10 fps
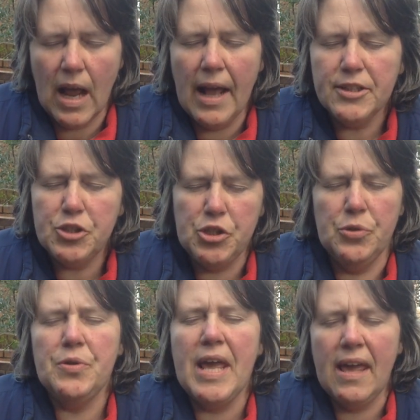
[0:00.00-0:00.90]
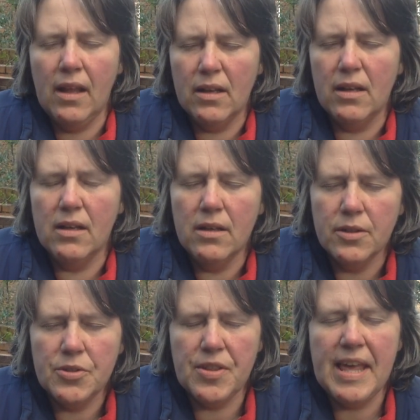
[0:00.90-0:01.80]
and tune in
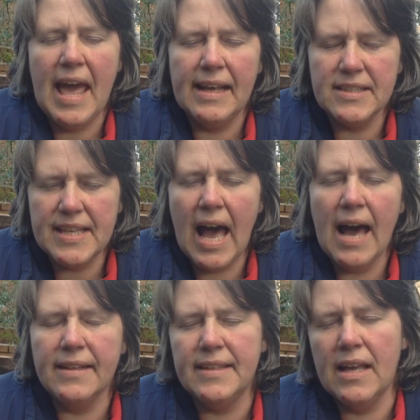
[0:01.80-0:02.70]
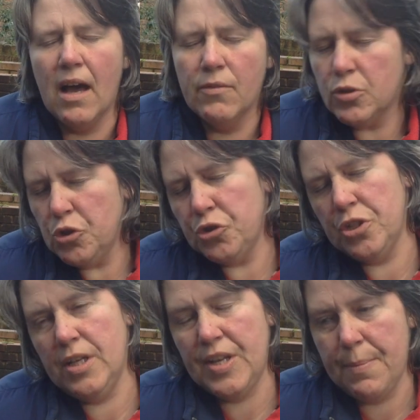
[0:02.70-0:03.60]
to the anxiety. I would
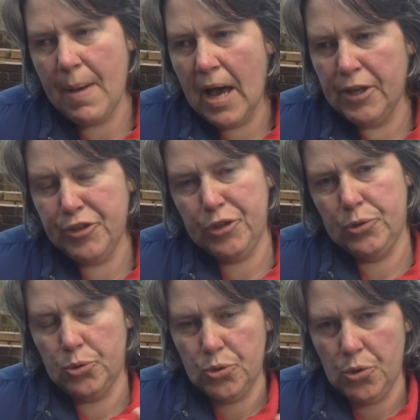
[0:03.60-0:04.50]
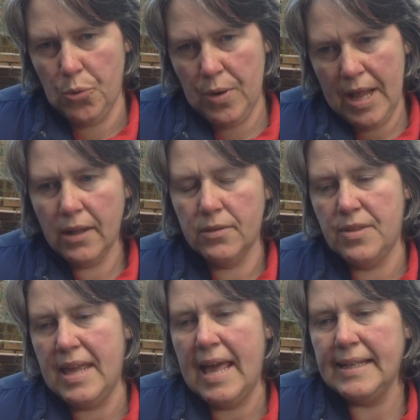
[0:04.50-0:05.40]
usually remind you to tune in to
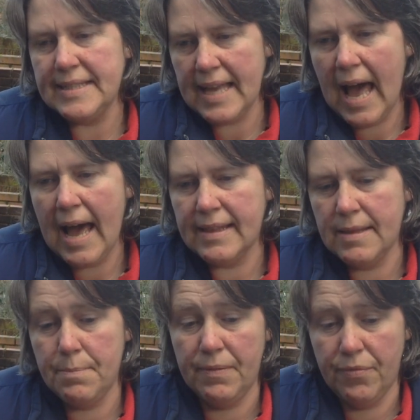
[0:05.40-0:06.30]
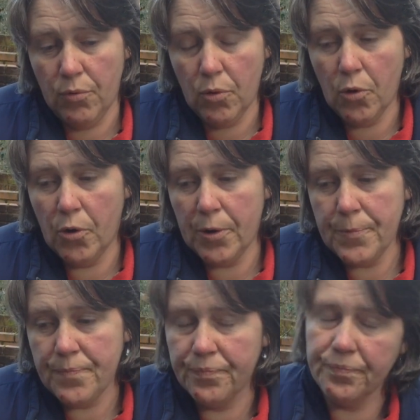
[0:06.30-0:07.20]
the anxiety before
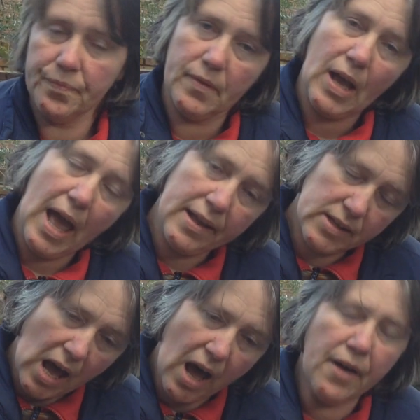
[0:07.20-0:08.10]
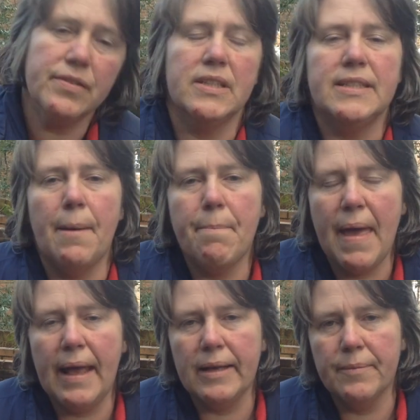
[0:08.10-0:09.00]
and after
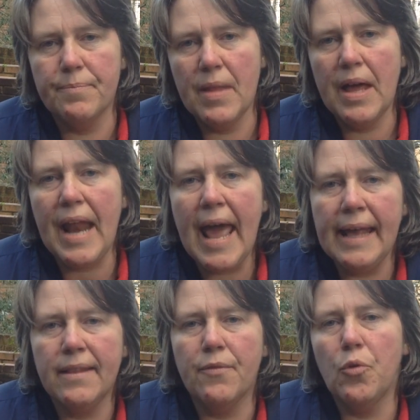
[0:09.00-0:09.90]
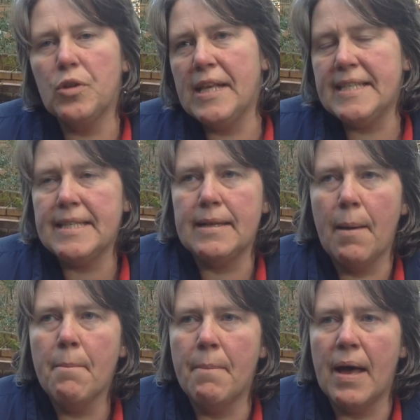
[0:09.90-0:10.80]
tapping. Rate what is the
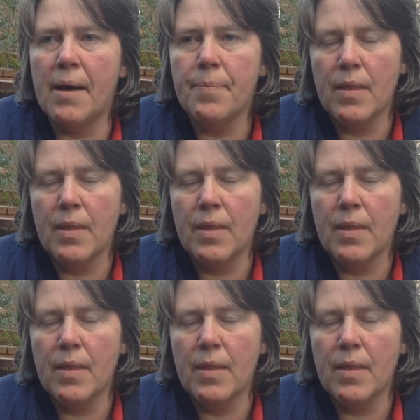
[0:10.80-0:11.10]
number.